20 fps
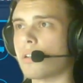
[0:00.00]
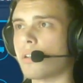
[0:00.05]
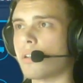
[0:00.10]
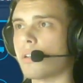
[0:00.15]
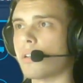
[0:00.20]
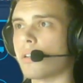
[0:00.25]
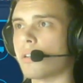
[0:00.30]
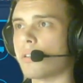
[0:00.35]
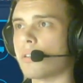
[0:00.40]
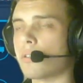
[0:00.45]

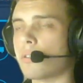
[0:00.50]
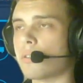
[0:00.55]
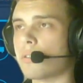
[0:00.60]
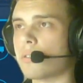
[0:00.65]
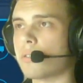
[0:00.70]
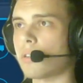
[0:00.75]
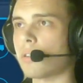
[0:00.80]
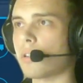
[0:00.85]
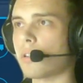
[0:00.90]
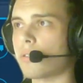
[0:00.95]
And the
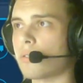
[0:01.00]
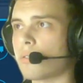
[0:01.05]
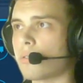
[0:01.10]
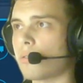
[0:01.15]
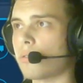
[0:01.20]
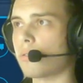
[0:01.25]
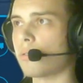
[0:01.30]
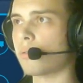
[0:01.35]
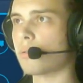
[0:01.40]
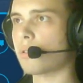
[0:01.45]
second
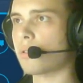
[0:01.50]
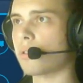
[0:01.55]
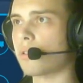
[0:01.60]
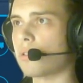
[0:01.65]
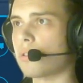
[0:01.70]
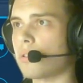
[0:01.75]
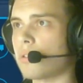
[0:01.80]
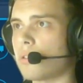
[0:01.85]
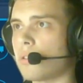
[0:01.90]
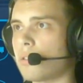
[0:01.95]

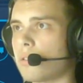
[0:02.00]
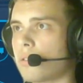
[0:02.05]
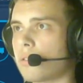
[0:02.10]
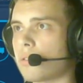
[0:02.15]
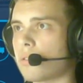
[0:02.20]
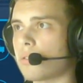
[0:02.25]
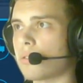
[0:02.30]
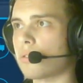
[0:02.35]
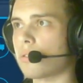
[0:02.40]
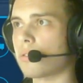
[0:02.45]
solution
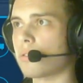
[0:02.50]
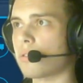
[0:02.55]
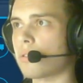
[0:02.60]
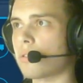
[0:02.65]
is